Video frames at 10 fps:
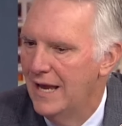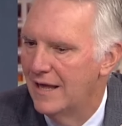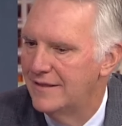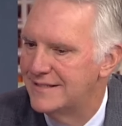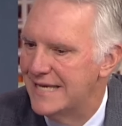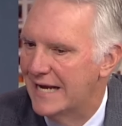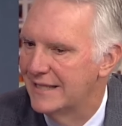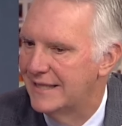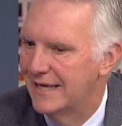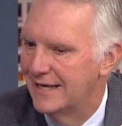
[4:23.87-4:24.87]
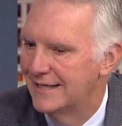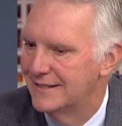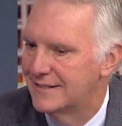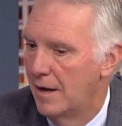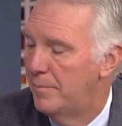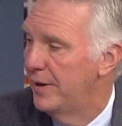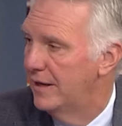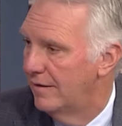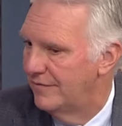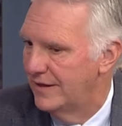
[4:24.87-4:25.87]
the second thing is a bit
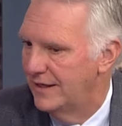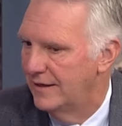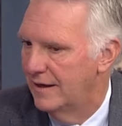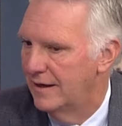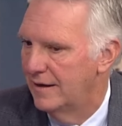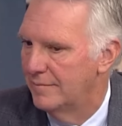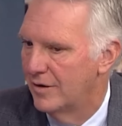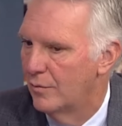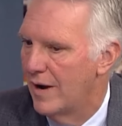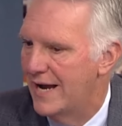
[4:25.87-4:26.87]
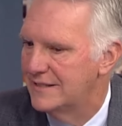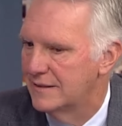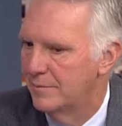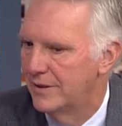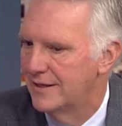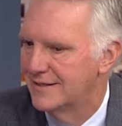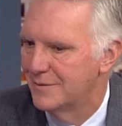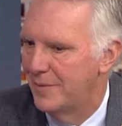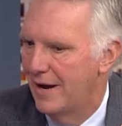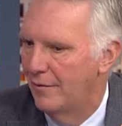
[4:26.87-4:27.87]
of the uh, horizon, but it is
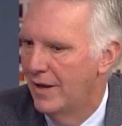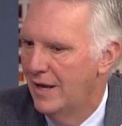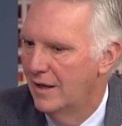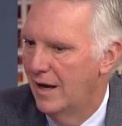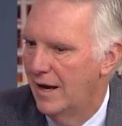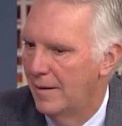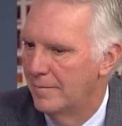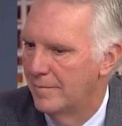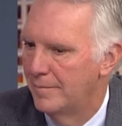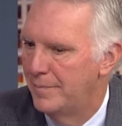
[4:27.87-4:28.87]
about um,